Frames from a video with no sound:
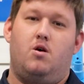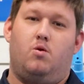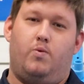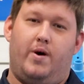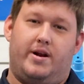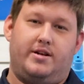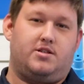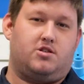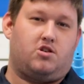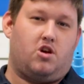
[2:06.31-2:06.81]

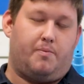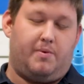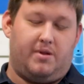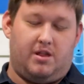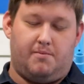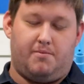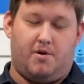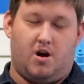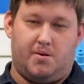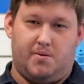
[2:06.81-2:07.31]
when scooping
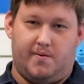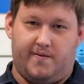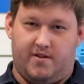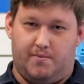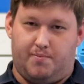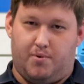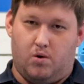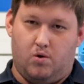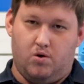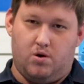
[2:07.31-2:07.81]
the bottom of
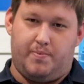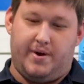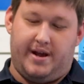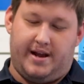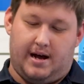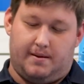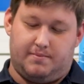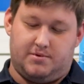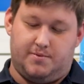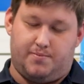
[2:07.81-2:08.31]
the pool to
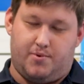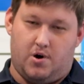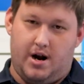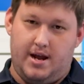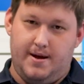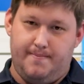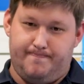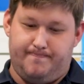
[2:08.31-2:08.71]
pick up debris.